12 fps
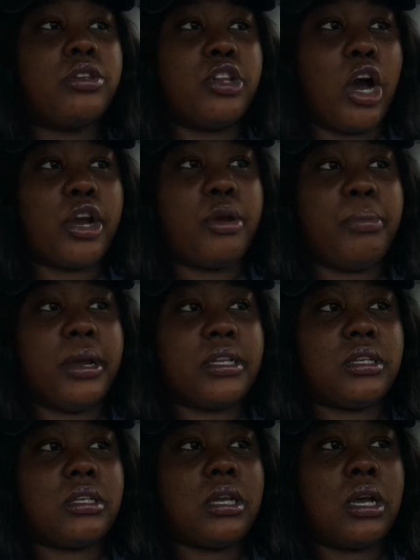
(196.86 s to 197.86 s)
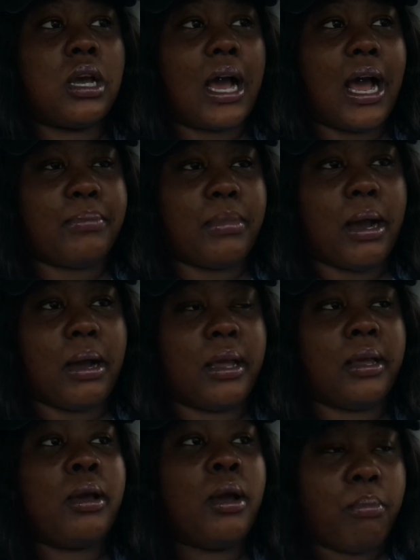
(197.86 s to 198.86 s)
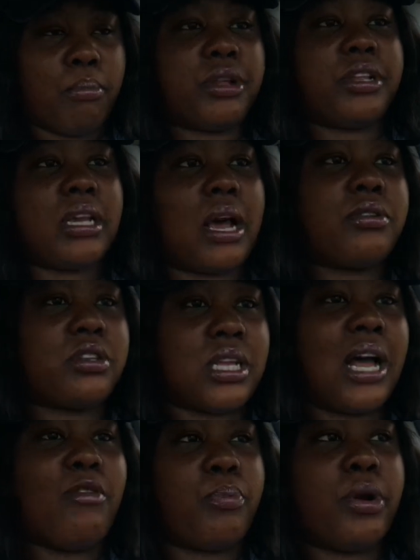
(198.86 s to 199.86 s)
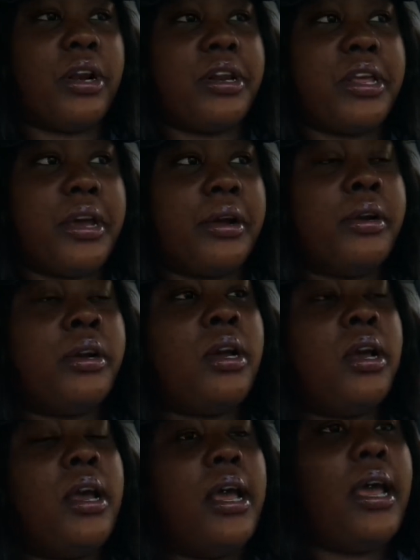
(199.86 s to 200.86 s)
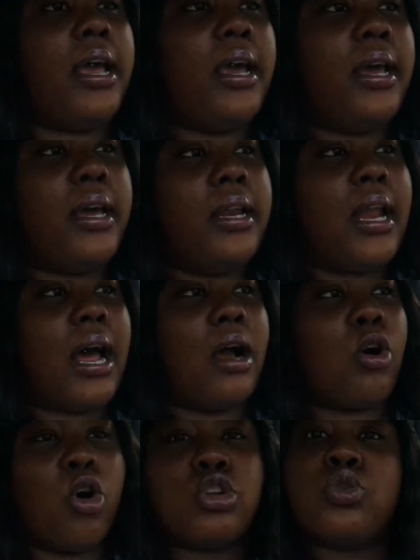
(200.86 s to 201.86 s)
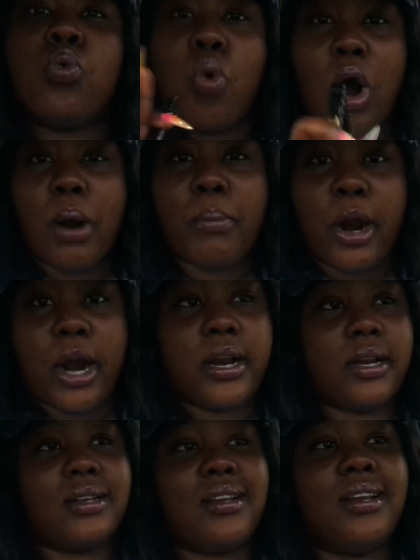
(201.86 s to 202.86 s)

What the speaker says: documents at my mother's house because I have a printer there, and go to Walmart.